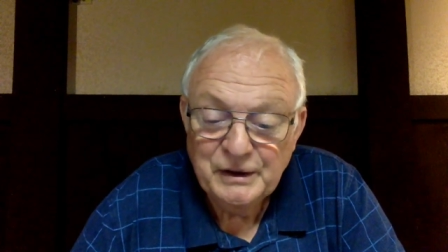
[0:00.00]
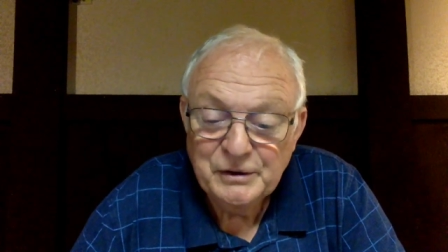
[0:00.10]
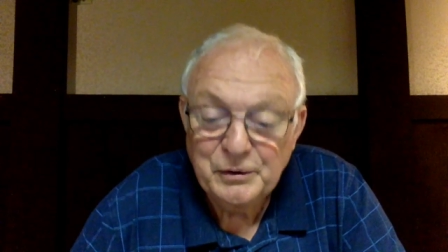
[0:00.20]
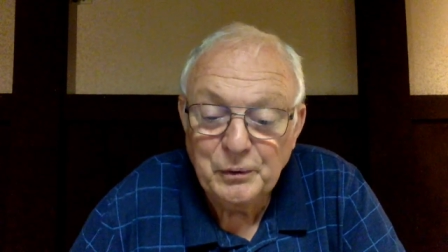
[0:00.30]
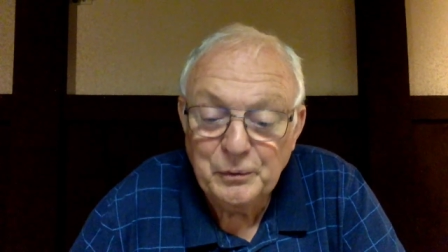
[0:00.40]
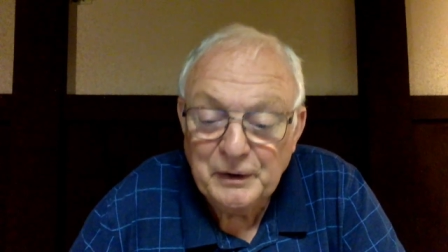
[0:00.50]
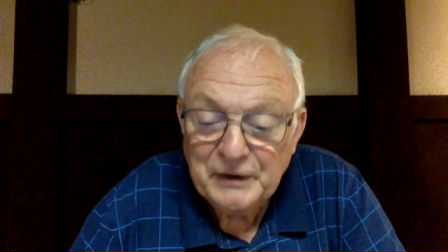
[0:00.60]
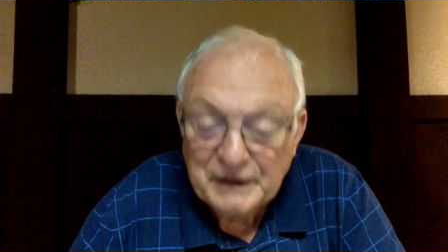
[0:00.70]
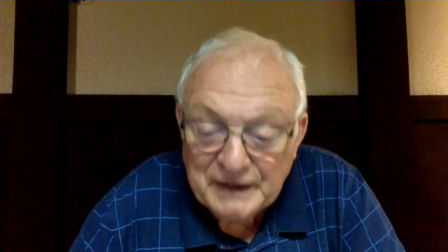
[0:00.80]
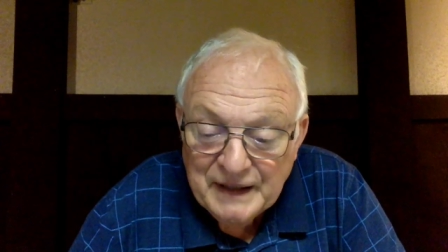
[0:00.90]
told around
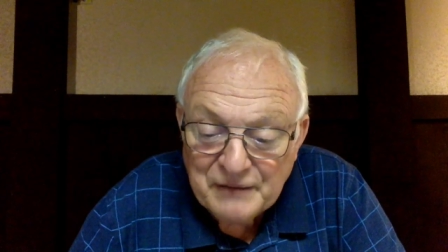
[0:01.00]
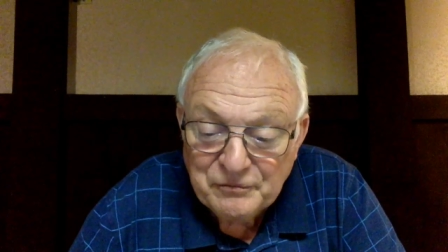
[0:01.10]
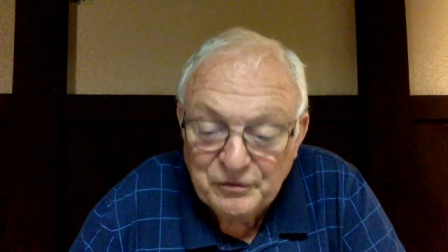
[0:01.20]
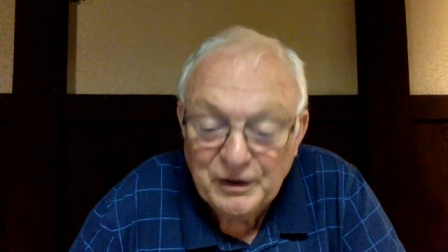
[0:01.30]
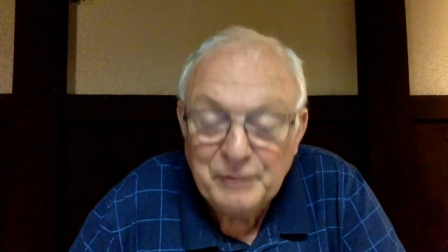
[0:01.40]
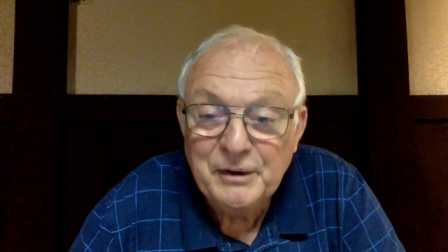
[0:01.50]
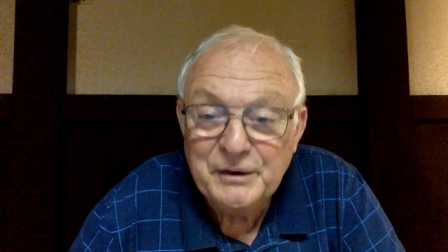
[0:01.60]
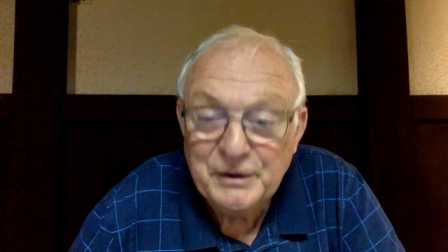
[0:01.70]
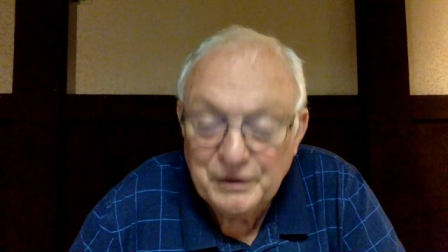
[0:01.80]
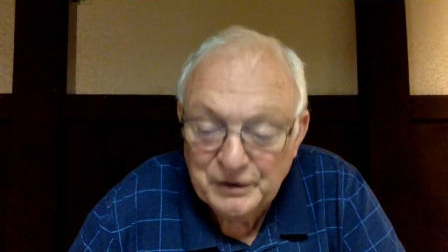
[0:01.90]
the campfire by
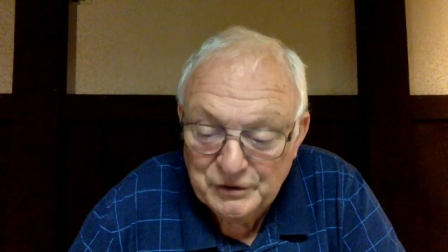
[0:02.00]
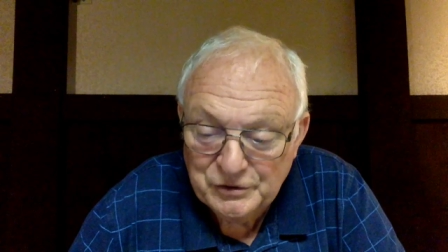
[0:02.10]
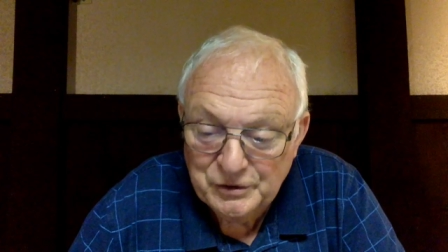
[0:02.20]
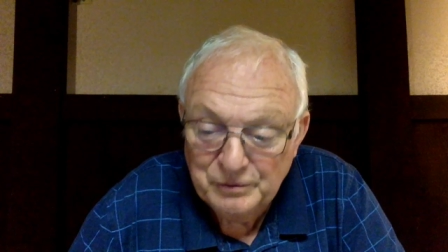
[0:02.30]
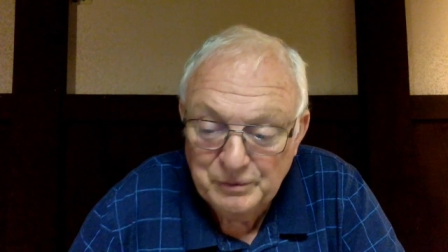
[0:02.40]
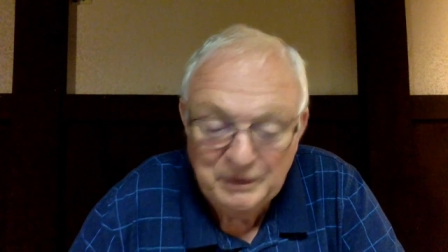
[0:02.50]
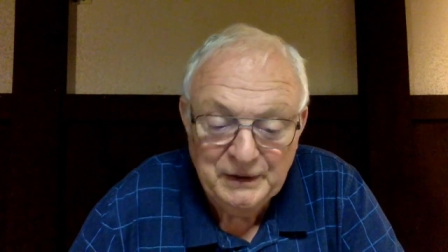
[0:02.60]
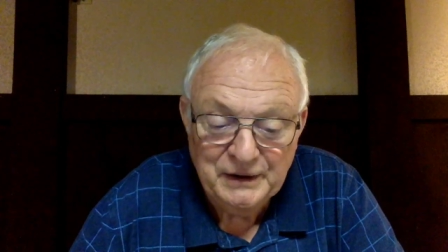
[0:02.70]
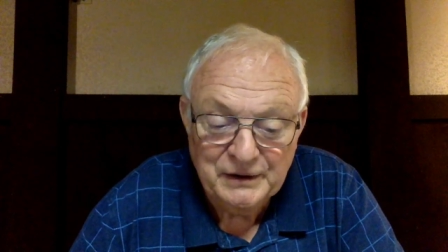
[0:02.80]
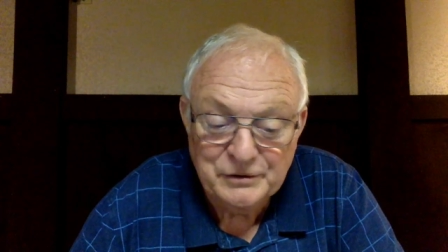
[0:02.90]
the earliest human
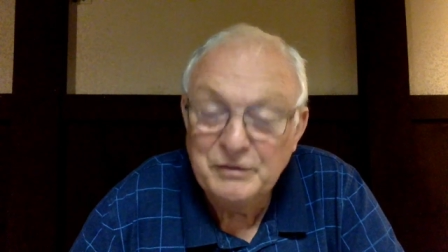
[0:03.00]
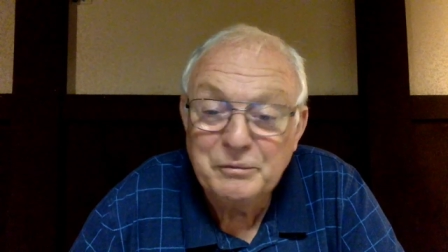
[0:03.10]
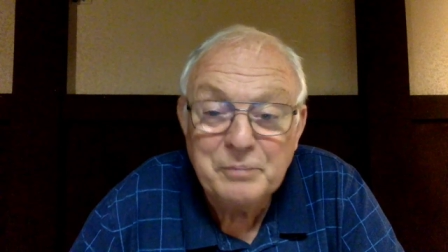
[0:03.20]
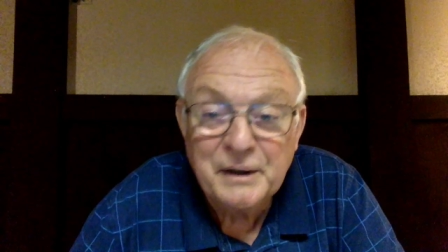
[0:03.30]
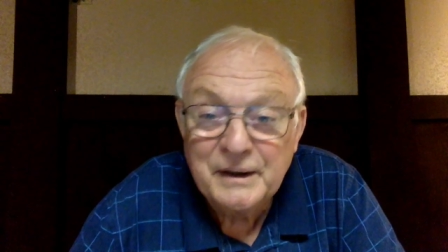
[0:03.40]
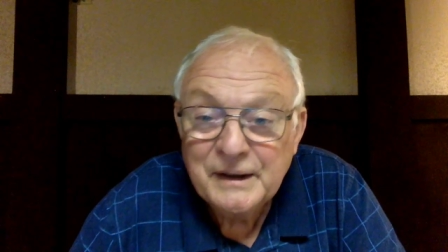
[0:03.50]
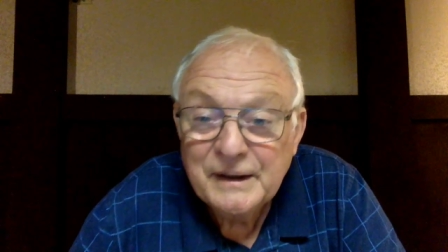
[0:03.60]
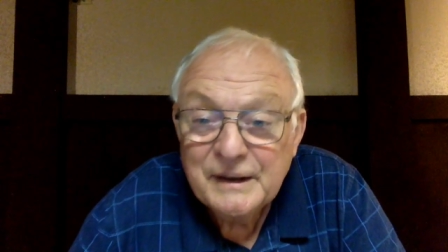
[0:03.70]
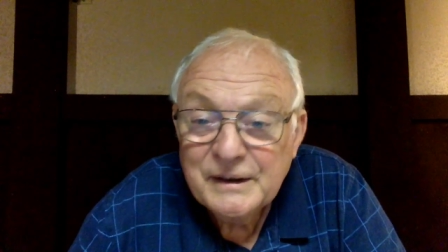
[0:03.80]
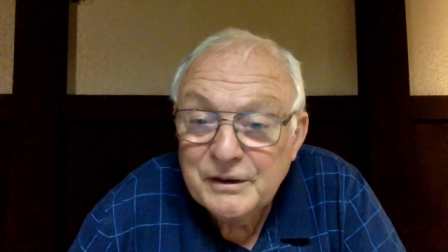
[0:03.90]
beings, or even by
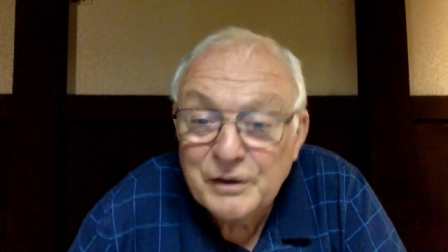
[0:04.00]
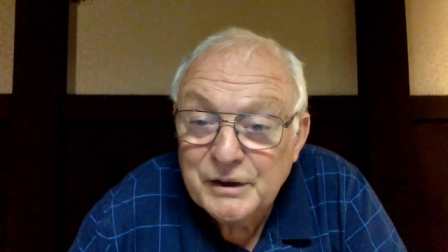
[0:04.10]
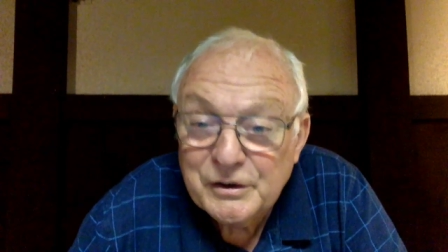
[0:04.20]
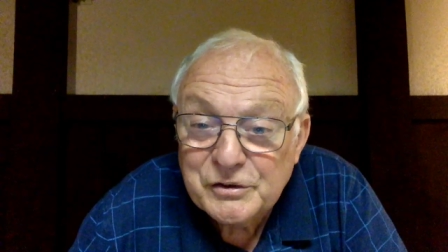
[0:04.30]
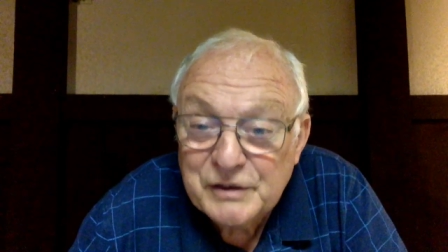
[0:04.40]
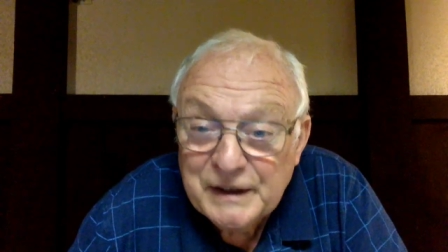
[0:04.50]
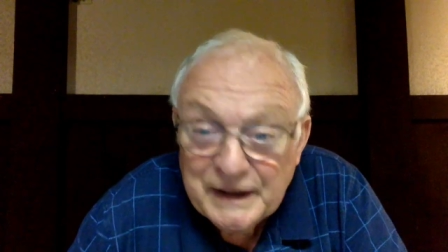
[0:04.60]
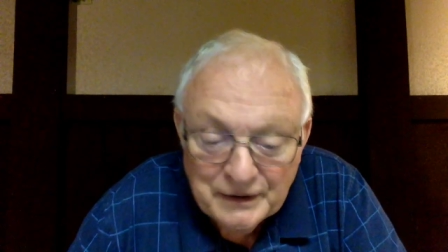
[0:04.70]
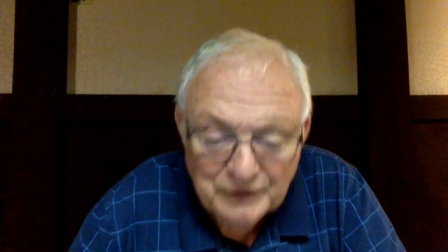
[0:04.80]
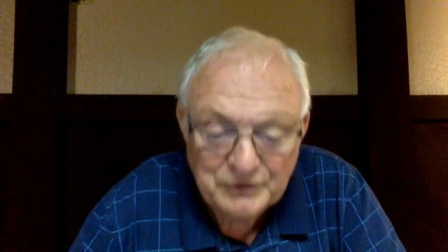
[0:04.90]
the earliest
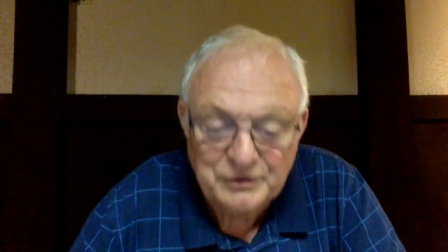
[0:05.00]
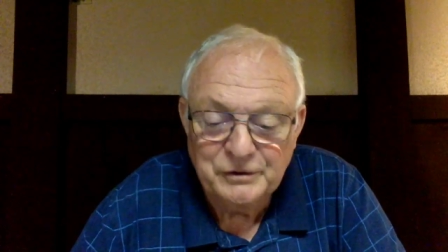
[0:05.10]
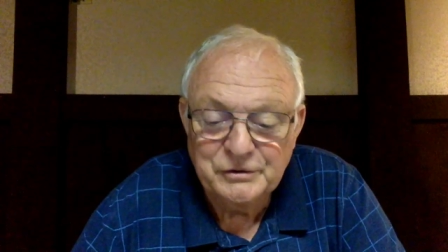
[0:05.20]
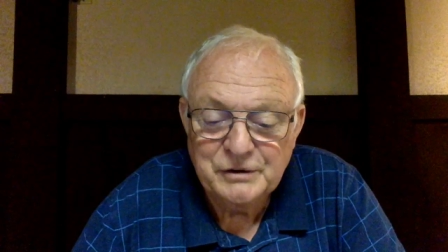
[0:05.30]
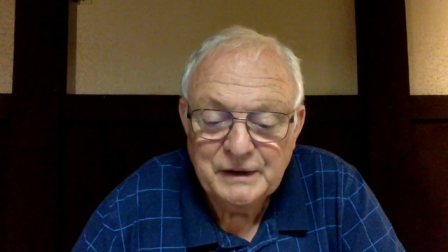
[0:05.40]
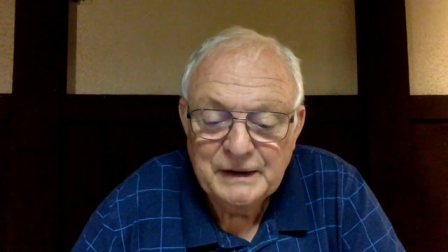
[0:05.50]
Neanderthals,